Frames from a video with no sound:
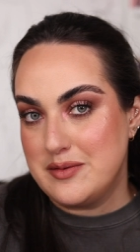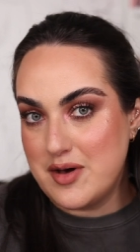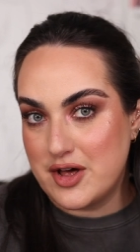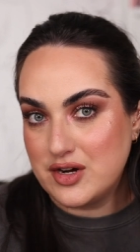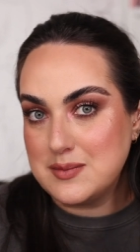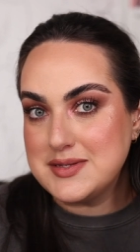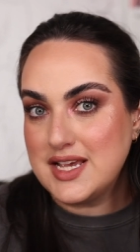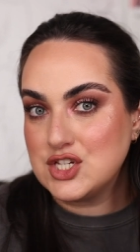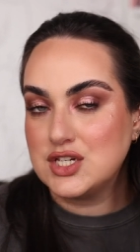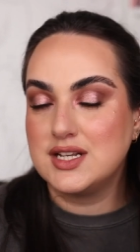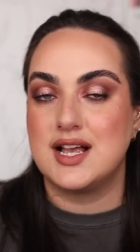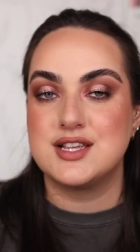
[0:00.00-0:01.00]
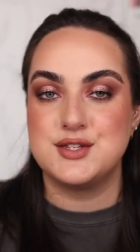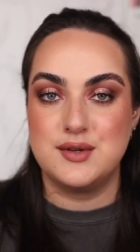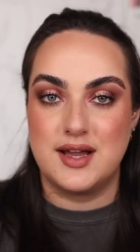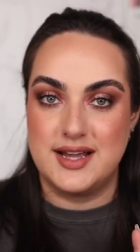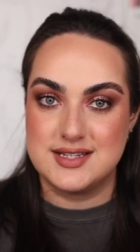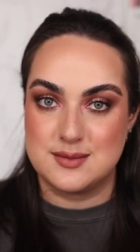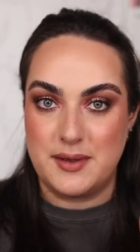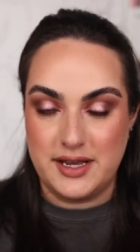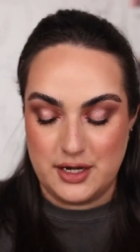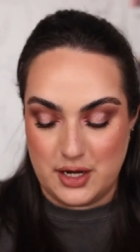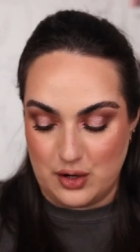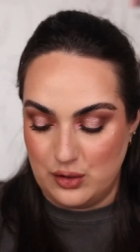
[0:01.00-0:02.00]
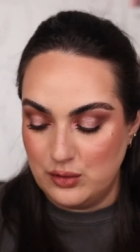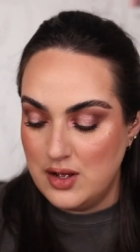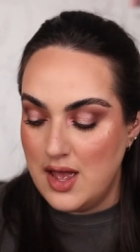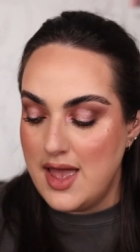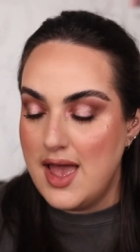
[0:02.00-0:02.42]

Potter obsession, as you guys might know.